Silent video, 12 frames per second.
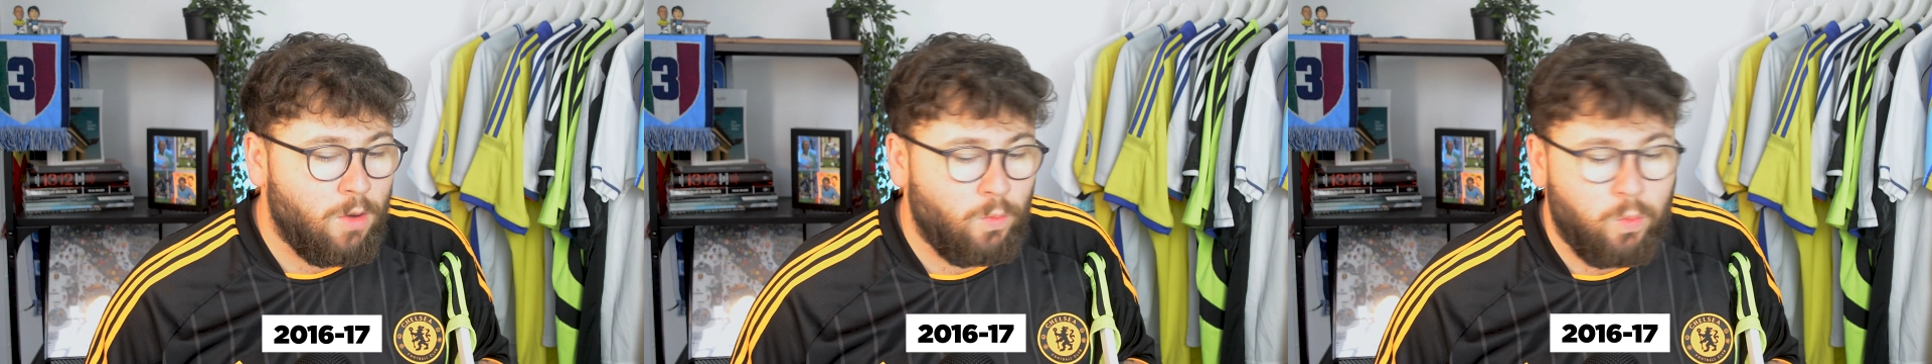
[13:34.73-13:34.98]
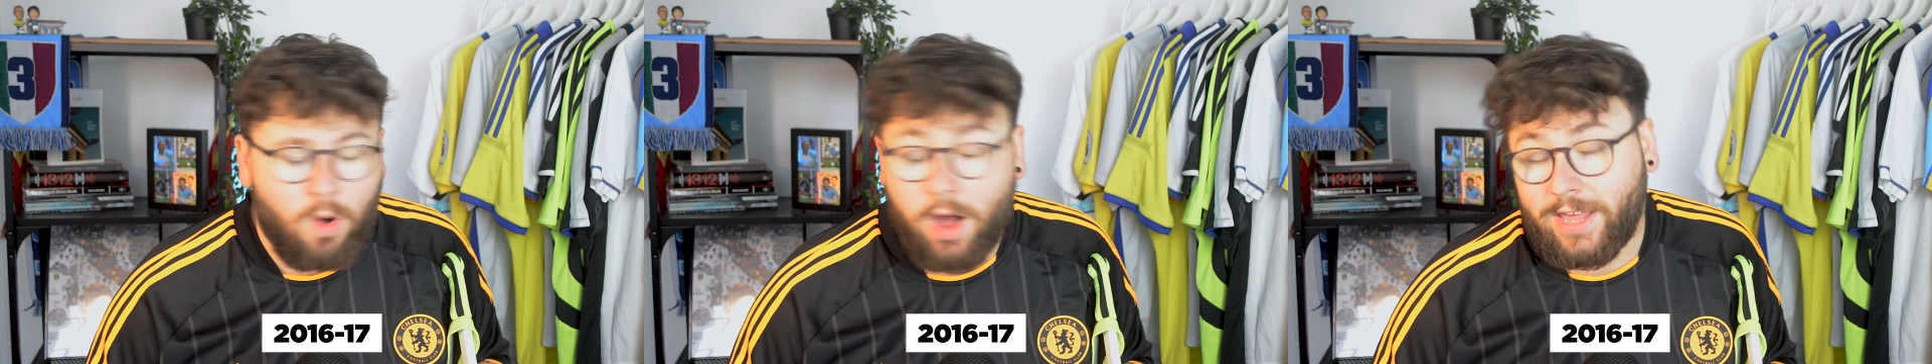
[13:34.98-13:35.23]

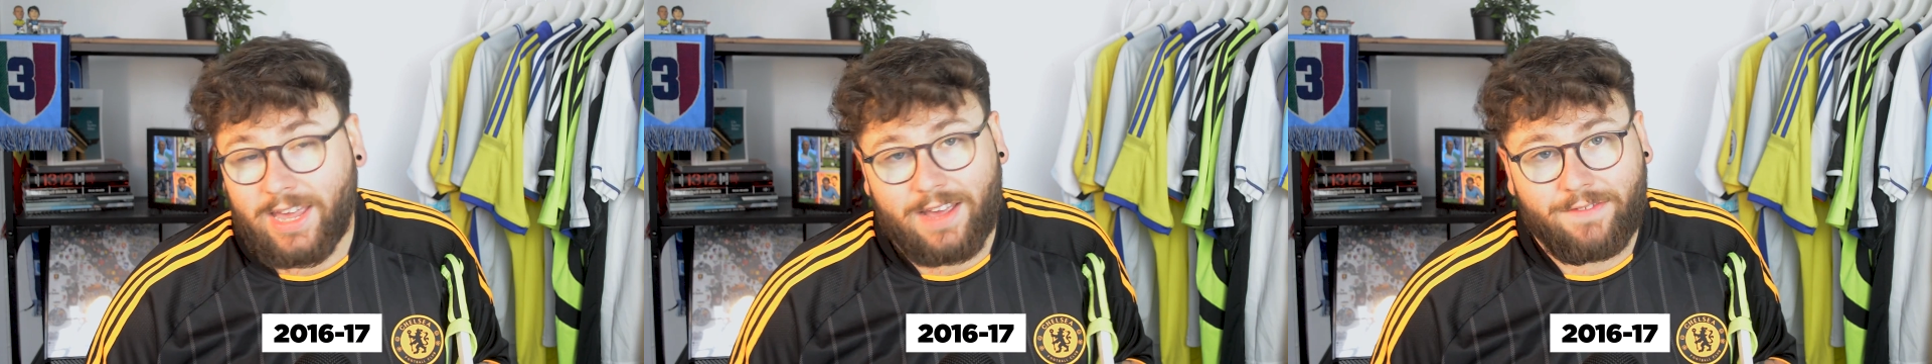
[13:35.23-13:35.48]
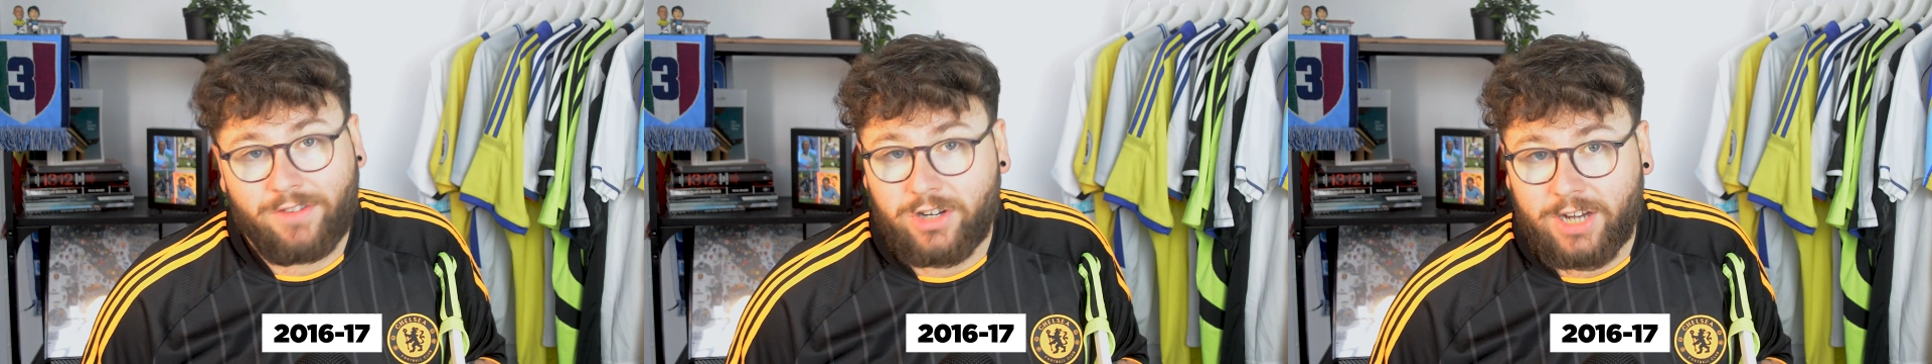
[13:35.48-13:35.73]
What a
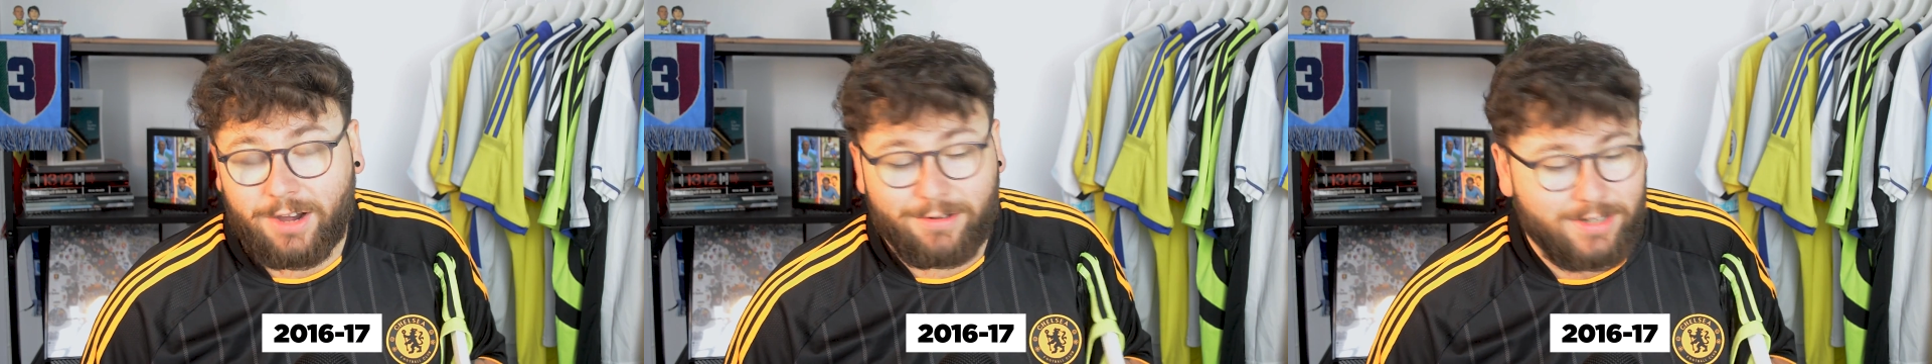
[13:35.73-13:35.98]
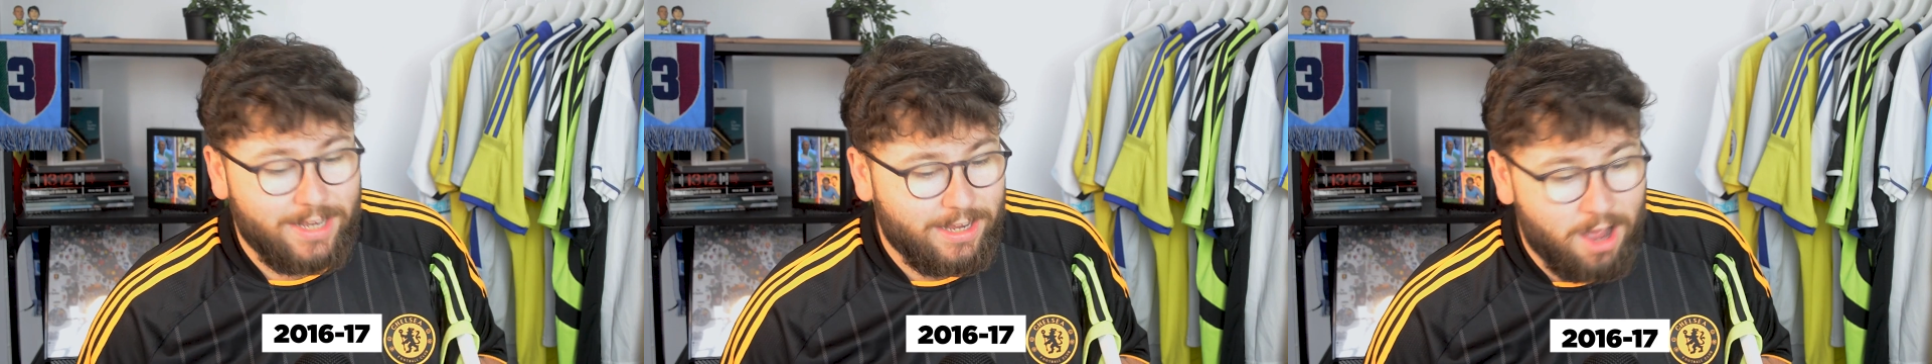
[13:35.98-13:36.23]
year for
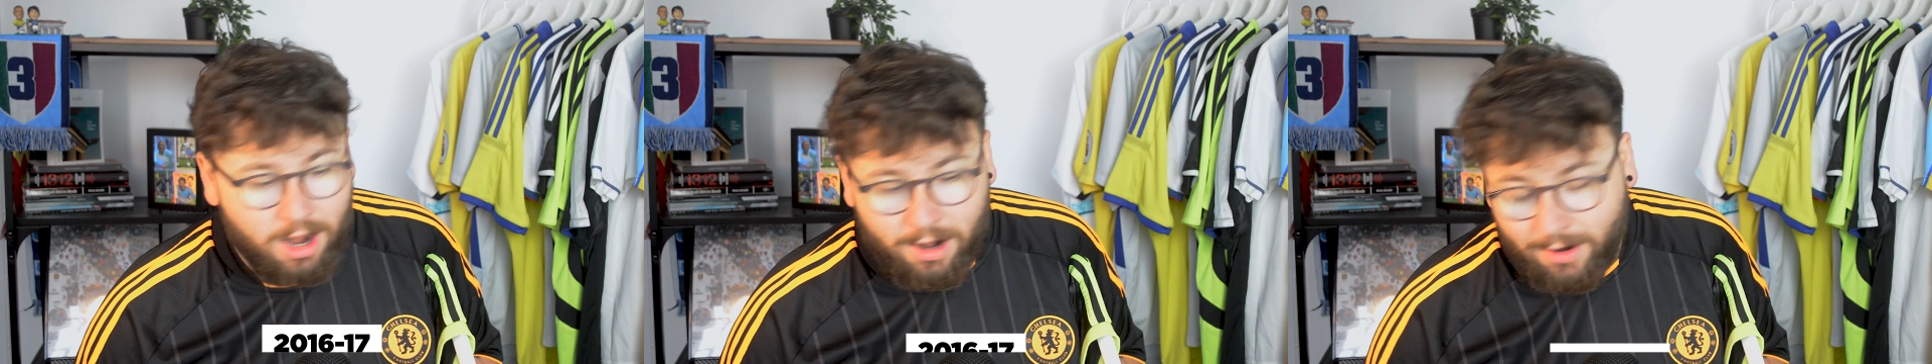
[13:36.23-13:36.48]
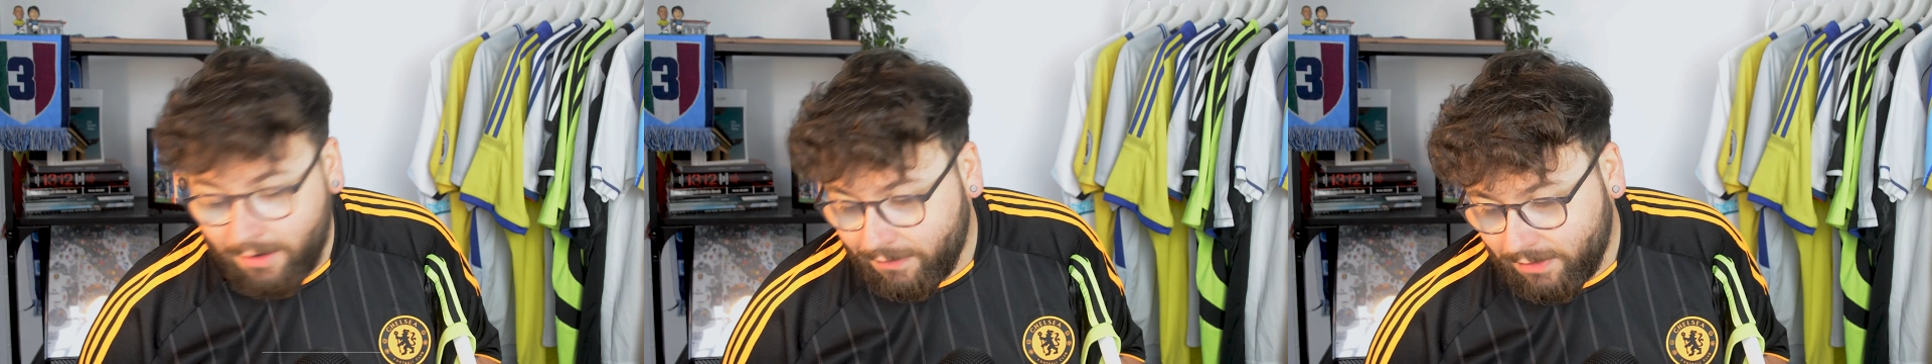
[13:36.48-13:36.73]
Chelsea. I
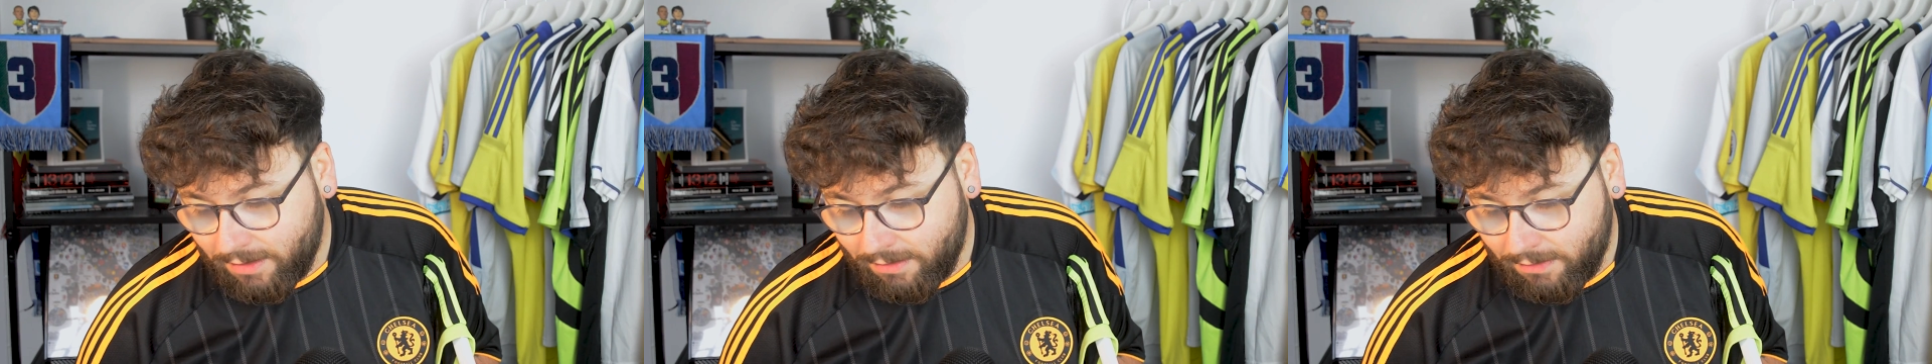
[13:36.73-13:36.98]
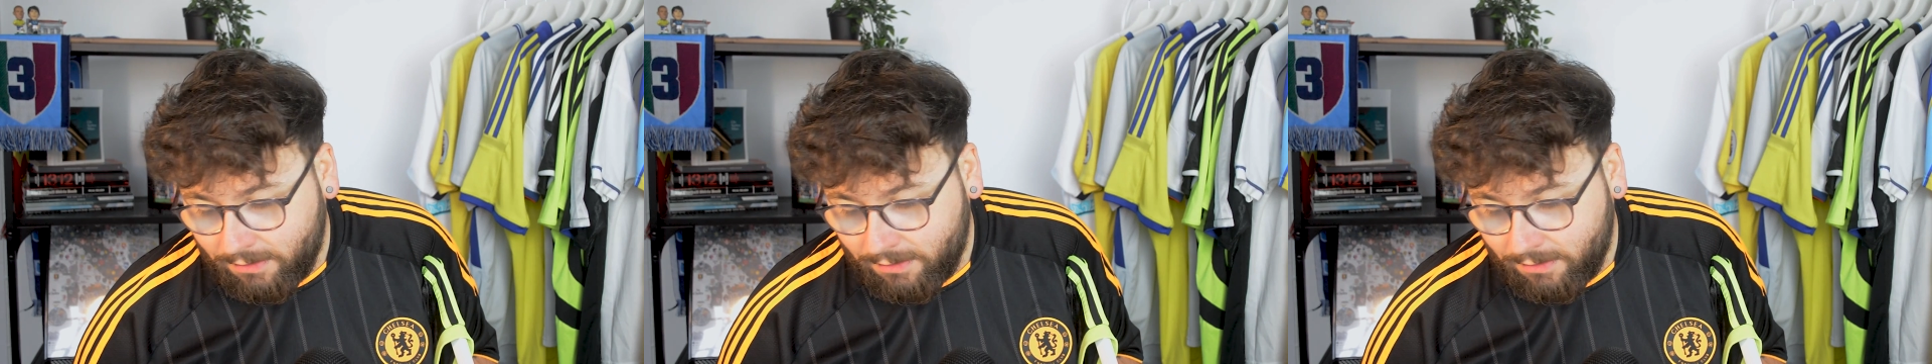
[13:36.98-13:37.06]
loved